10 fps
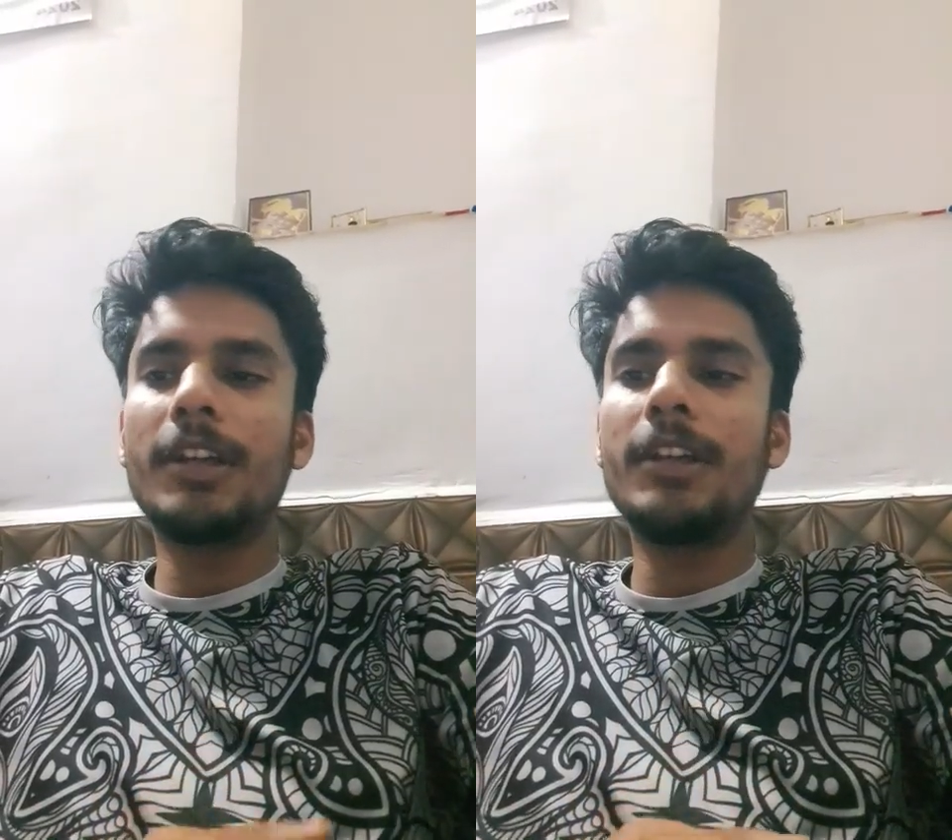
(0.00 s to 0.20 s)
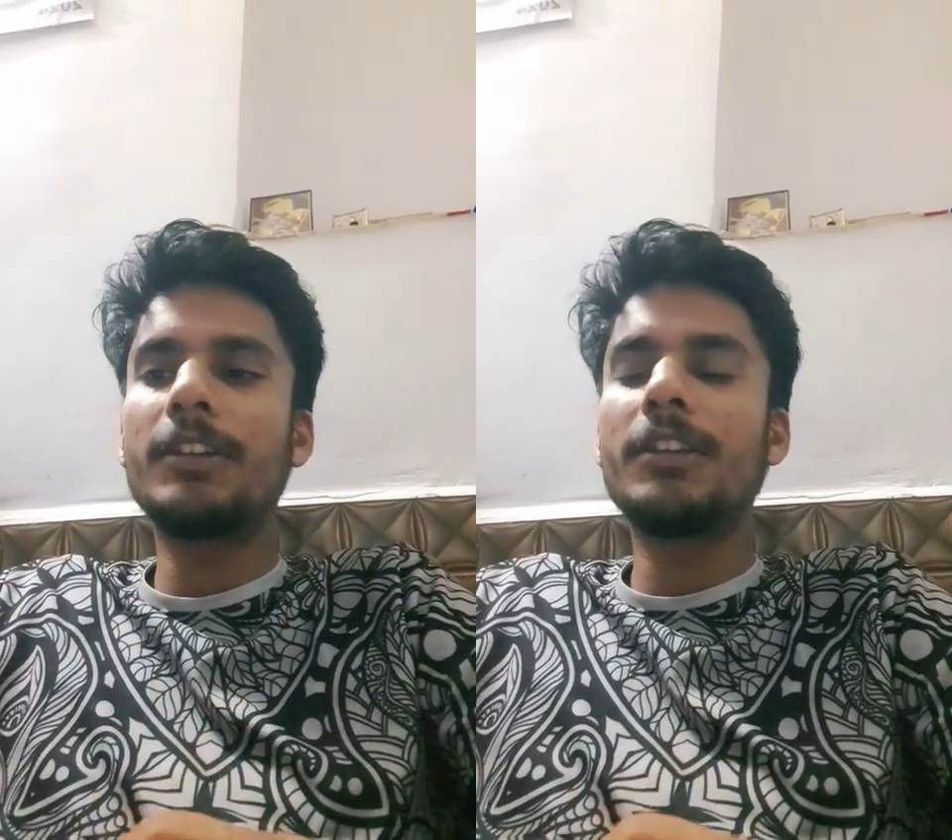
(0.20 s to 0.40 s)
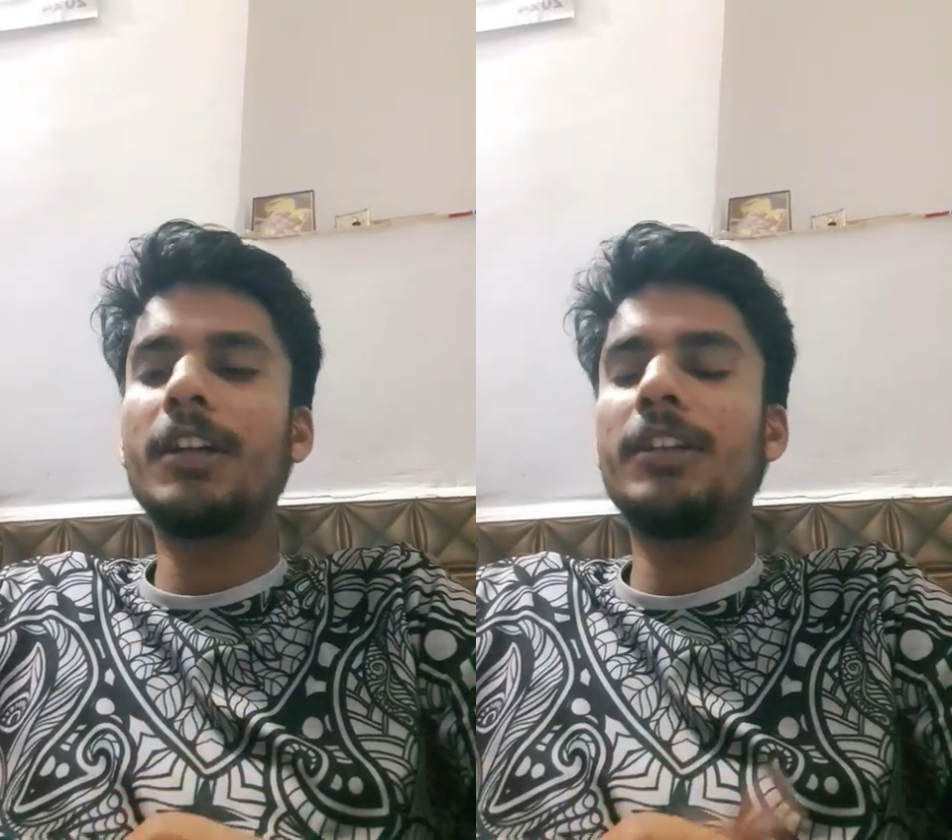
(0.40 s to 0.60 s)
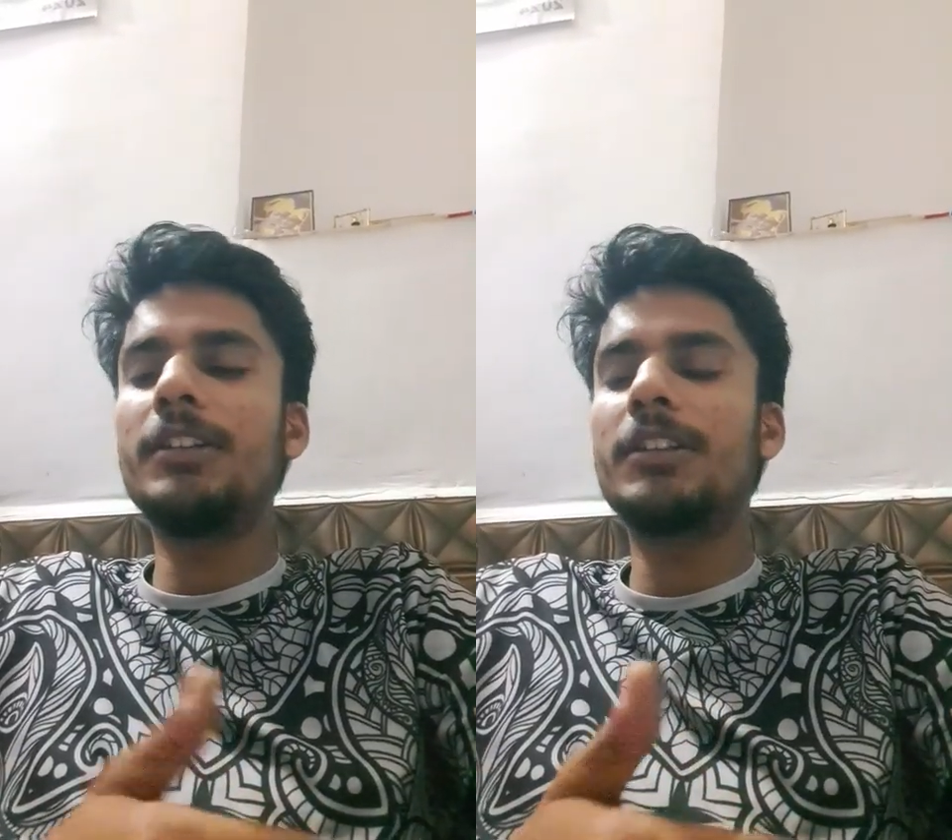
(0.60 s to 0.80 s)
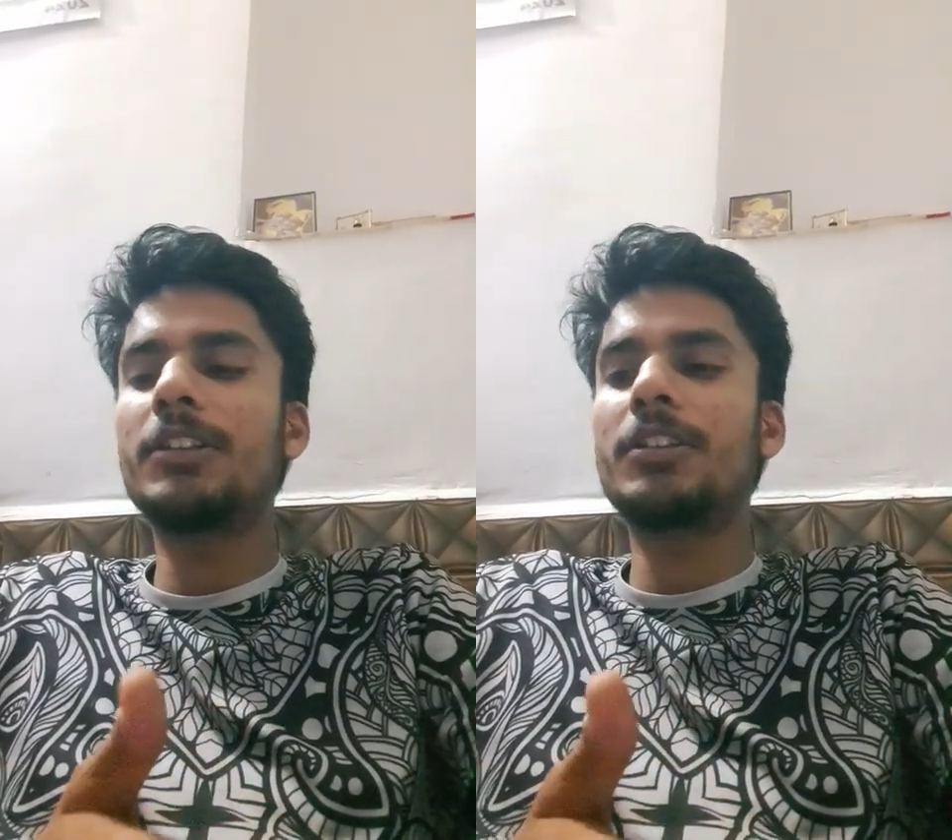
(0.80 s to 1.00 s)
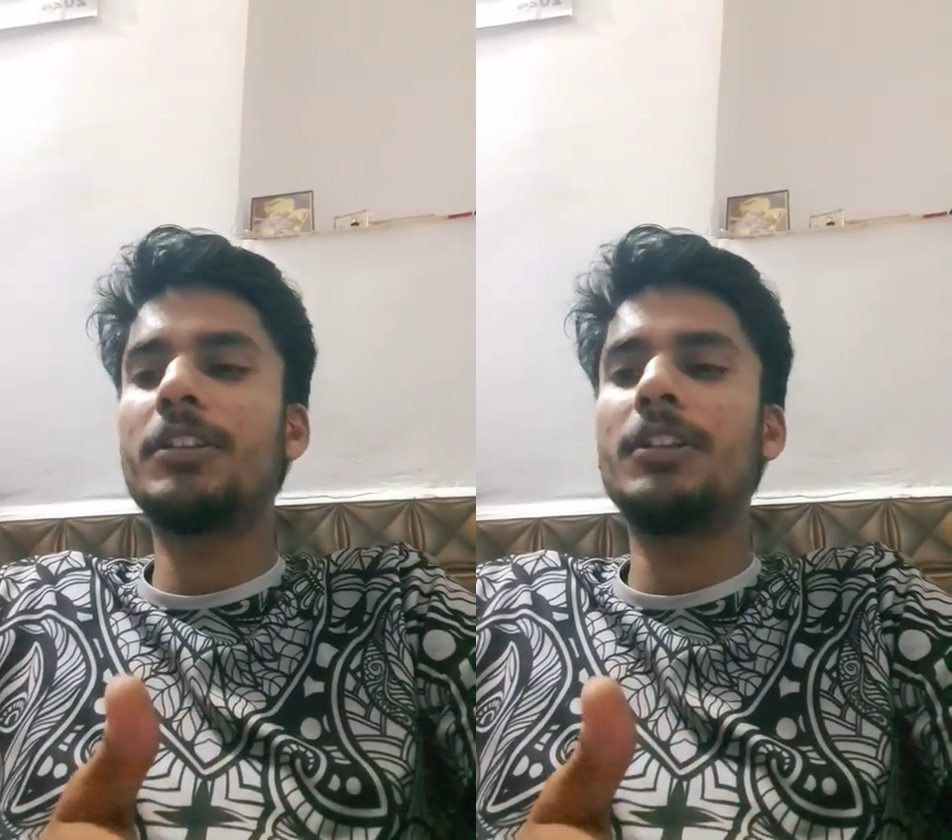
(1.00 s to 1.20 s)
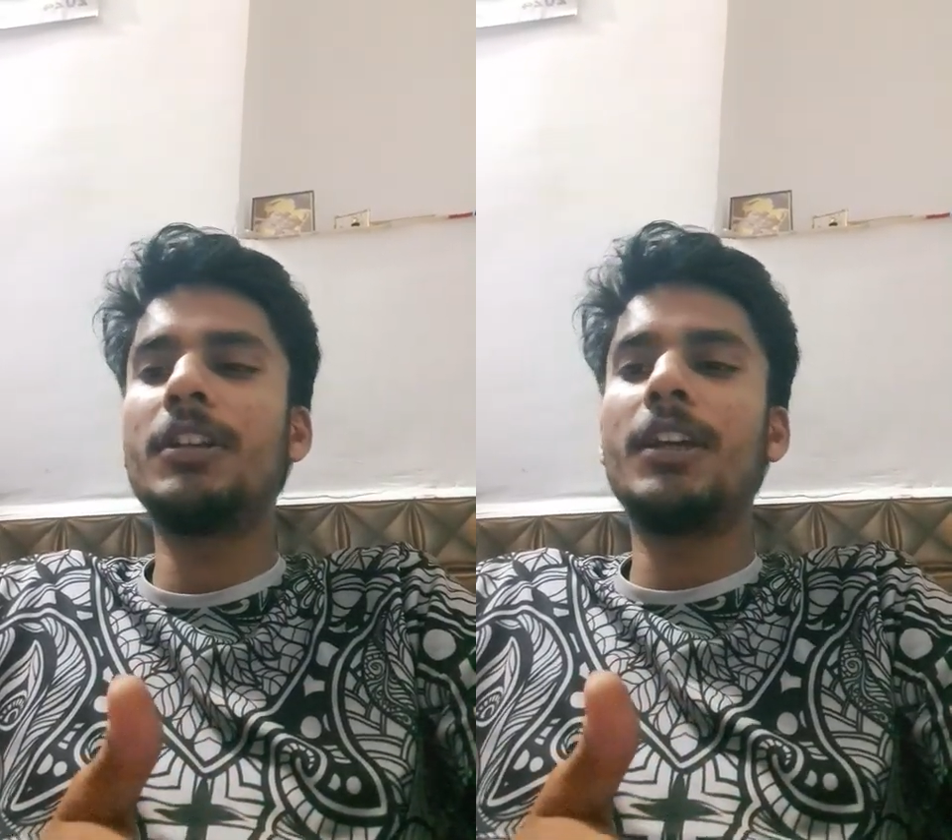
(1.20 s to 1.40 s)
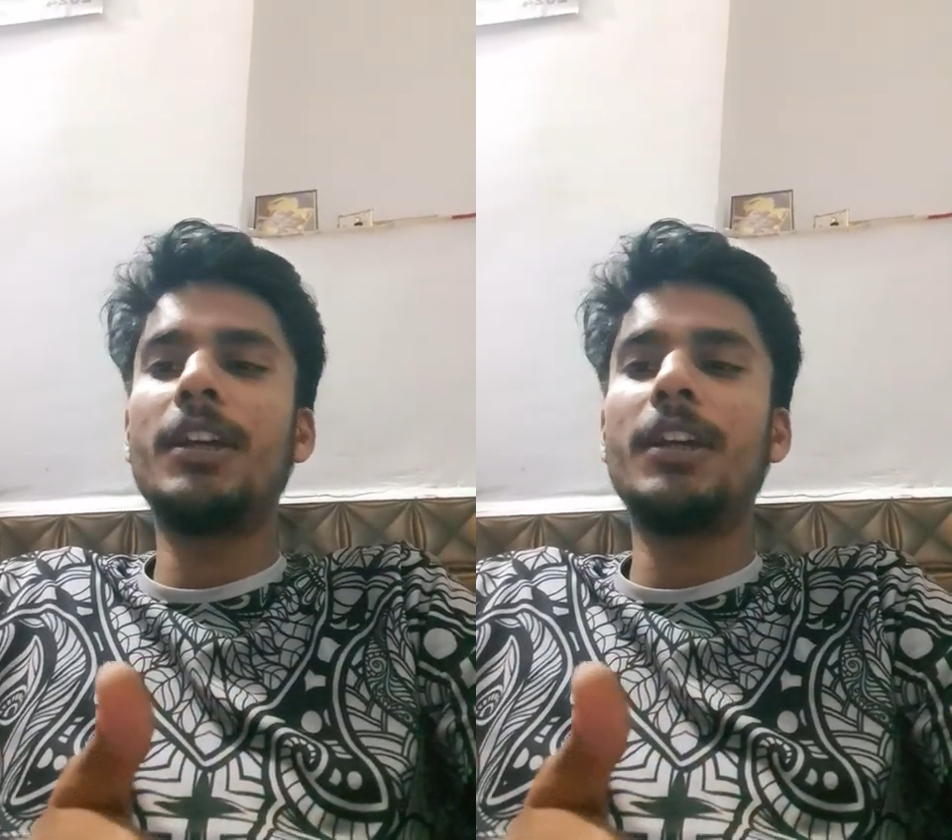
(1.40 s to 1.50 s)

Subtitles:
and the untrusted